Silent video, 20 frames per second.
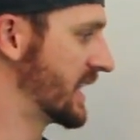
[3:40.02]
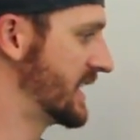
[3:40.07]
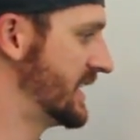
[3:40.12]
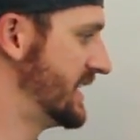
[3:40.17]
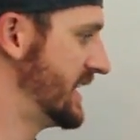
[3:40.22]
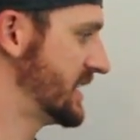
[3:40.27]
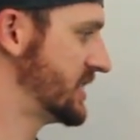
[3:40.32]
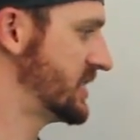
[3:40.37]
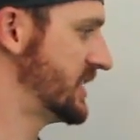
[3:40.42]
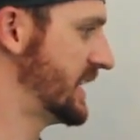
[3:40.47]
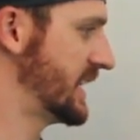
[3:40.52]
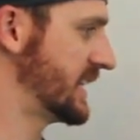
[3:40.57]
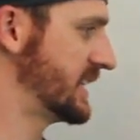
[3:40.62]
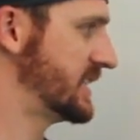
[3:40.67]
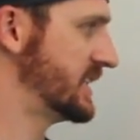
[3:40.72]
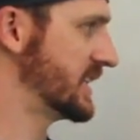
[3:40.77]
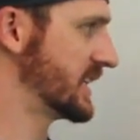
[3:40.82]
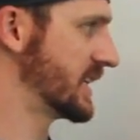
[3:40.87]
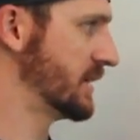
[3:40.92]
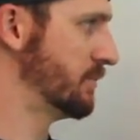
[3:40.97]
conditioning
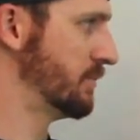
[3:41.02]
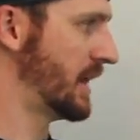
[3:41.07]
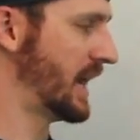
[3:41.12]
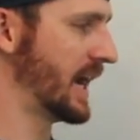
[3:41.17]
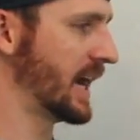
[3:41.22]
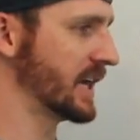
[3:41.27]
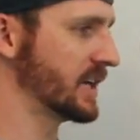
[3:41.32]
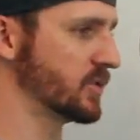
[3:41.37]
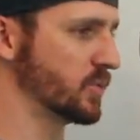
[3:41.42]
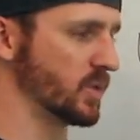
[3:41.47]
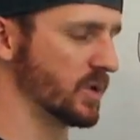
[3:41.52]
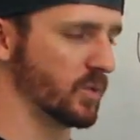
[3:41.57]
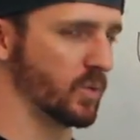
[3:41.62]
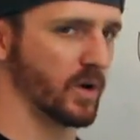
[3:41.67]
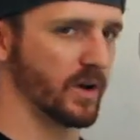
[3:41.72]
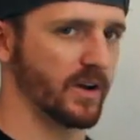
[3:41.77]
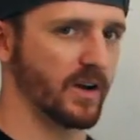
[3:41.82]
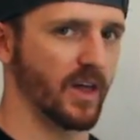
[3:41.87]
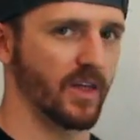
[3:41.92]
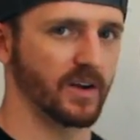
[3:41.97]
to combine with
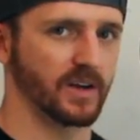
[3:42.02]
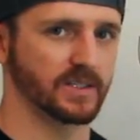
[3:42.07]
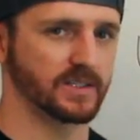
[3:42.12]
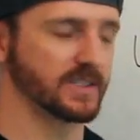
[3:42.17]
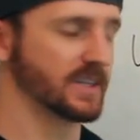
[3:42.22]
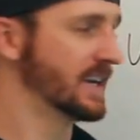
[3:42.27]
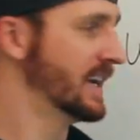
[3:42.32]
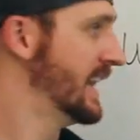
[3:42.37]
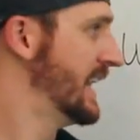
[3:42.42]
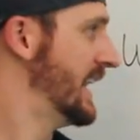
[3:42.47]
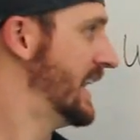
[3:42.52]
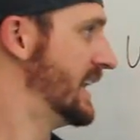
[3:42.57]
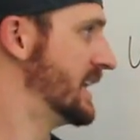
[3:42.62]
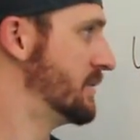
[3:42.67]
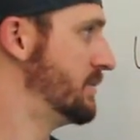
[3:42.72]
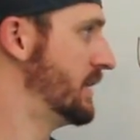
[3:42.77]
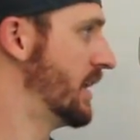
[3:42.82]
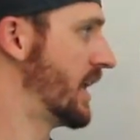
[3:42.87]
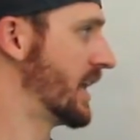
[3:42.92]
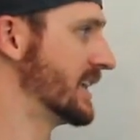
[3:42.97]
one another's,
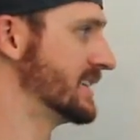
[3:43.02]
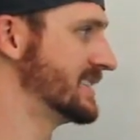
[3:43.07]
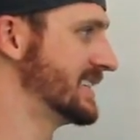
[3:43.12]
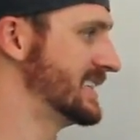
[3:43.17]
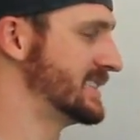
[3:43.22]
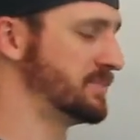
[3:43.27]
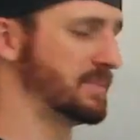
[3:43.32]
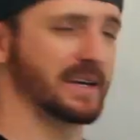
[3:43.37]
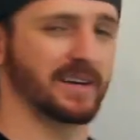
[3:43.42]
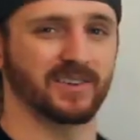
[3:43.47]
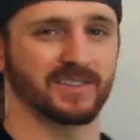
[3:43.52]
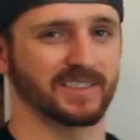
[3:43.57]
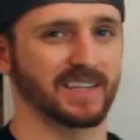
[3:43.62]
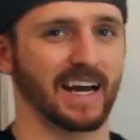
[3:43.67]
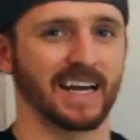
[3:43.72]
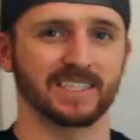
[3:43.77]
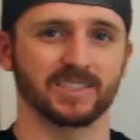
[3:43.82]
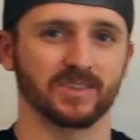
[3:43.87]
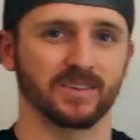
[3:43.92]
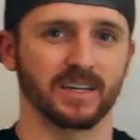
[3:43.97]
and to be honest, it's pickles
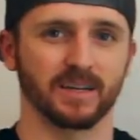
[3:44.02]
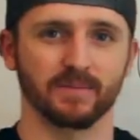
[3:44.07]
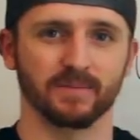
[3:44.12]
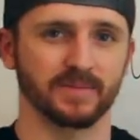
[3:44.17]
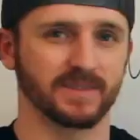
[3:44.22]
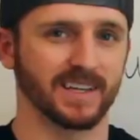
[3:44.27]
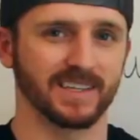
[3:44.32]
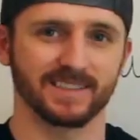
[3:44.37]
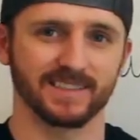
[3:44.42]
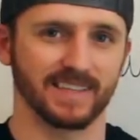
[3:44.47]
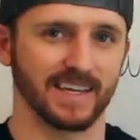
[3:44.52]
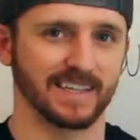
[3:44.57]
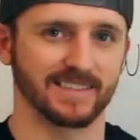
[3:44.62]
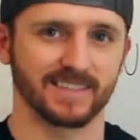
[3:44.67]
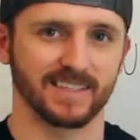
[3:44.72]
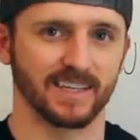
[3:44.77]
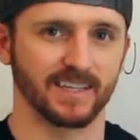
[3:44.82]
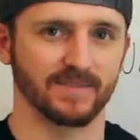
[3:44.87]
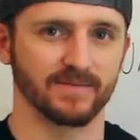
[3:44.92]
and ice cream. Doesn't taste